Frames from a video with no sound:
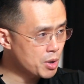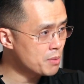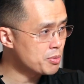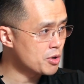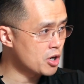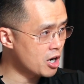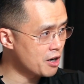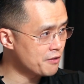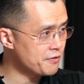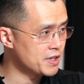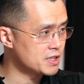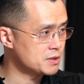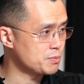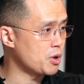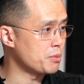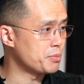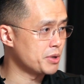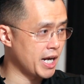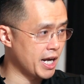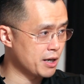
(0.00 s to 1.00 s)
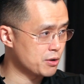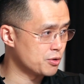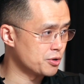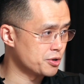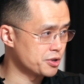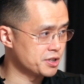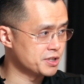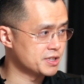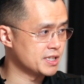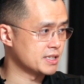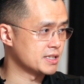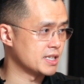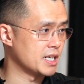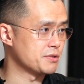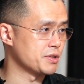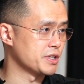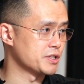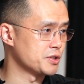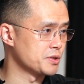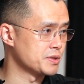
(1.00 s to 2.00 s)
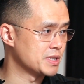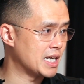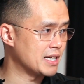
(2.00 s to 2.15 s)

proper office, proper headquarters, etc. So